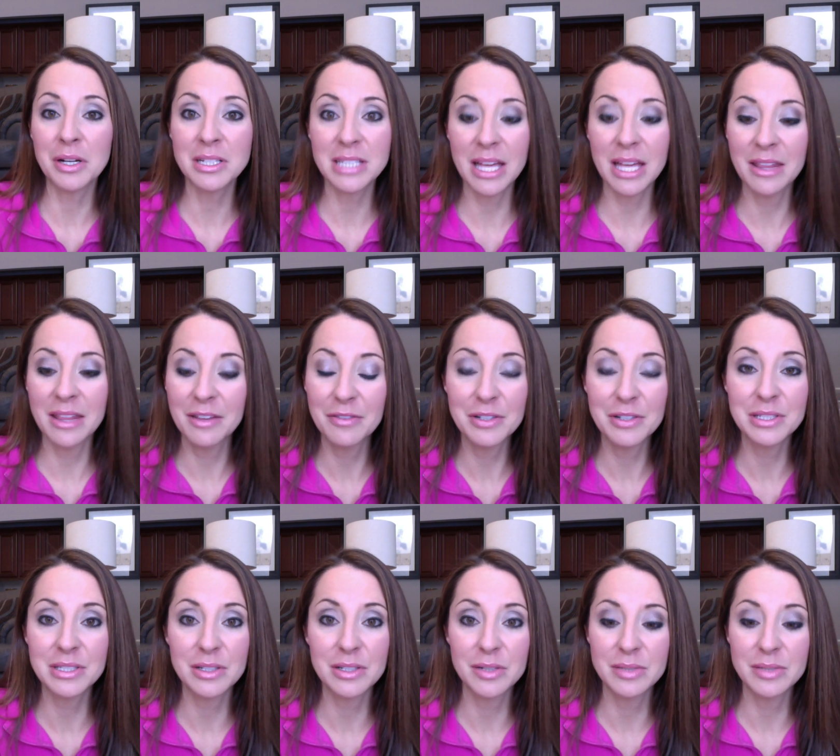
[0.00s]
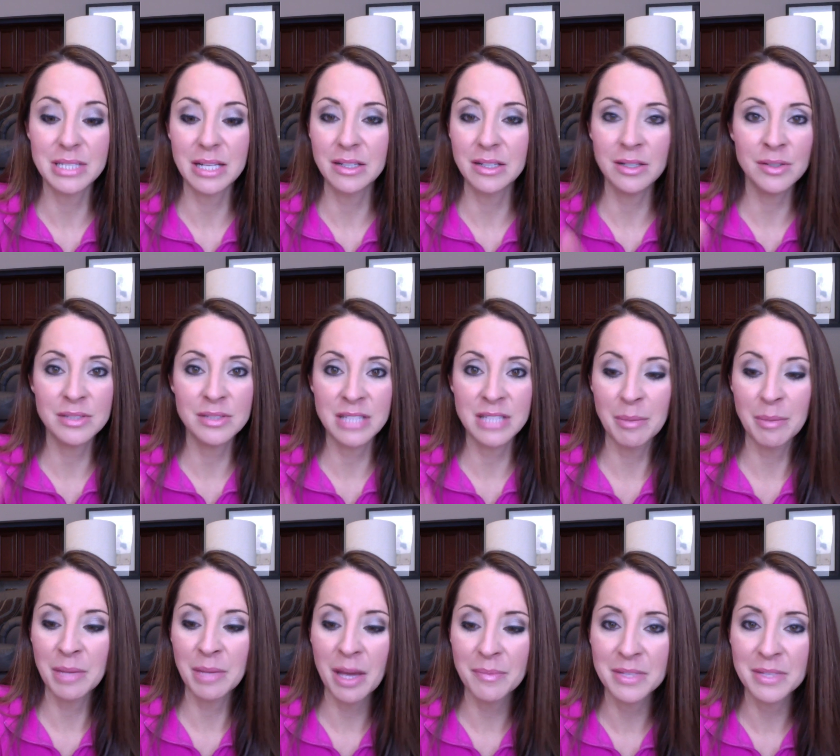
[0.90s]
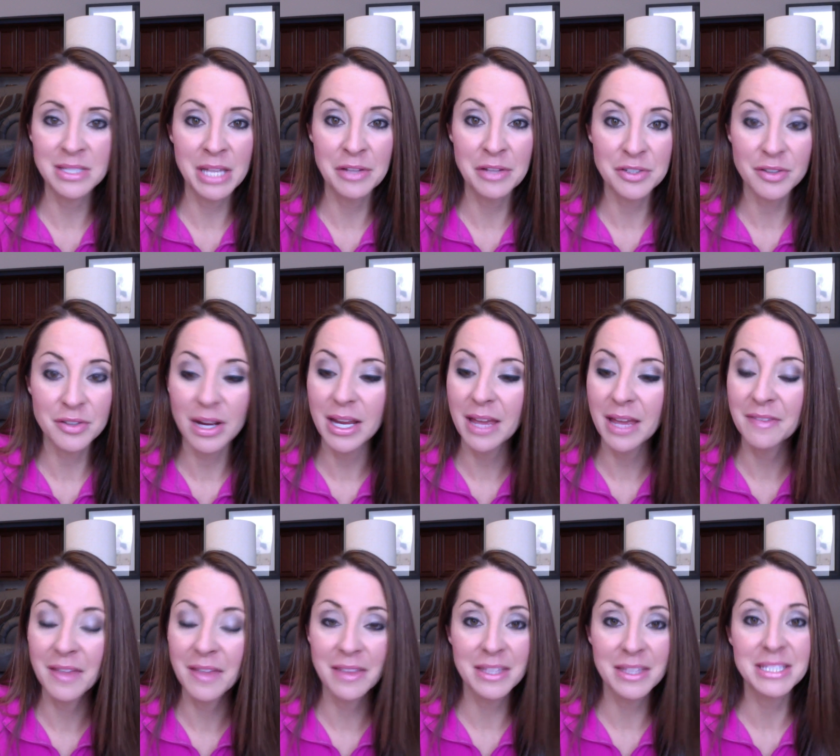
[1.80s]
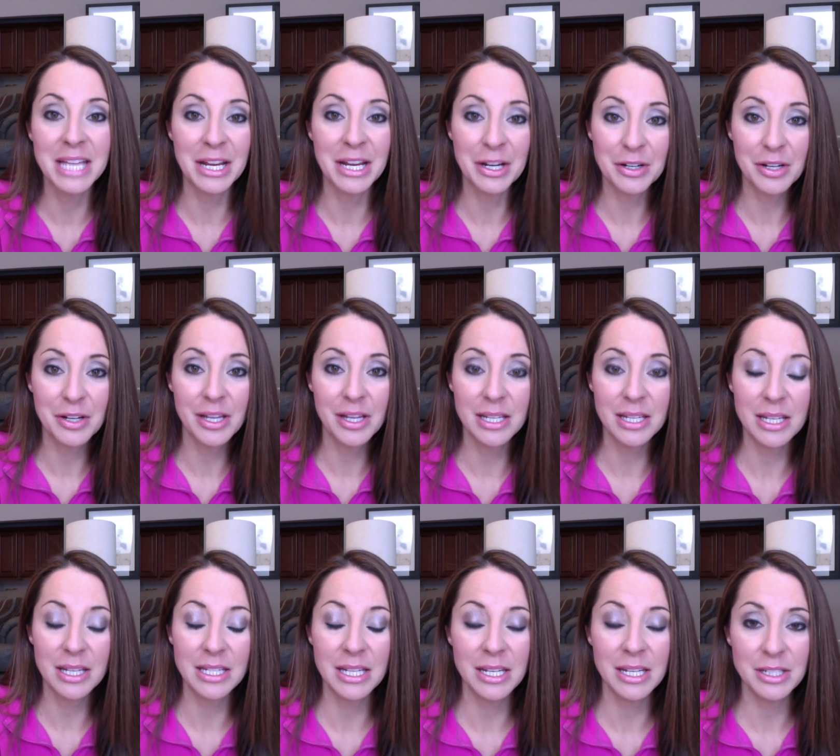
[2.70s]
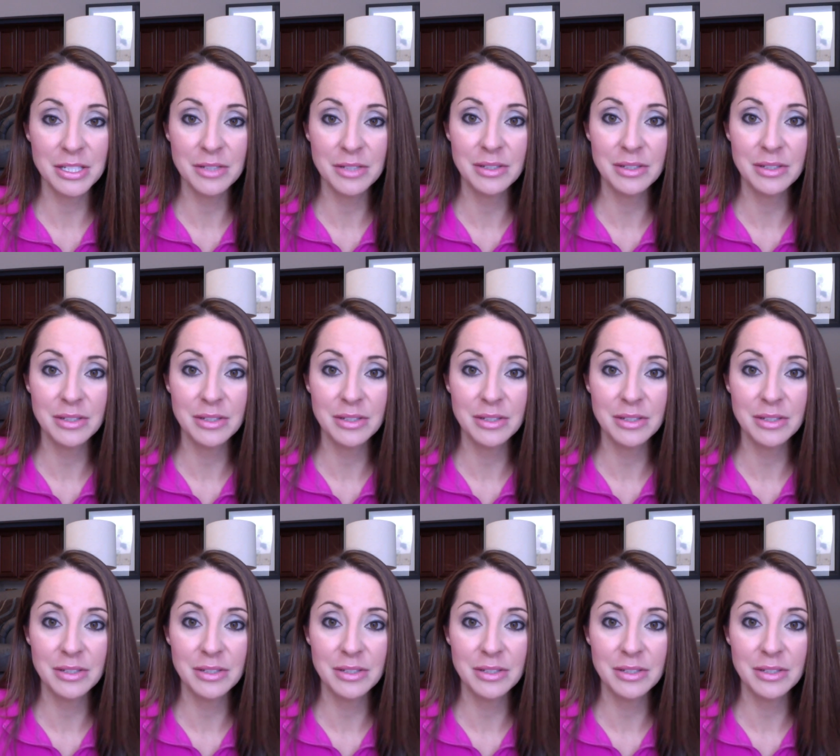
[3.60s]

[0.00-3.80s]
And the first girl was like, dude, sign me up. This sounds great. And then the second girl did it too.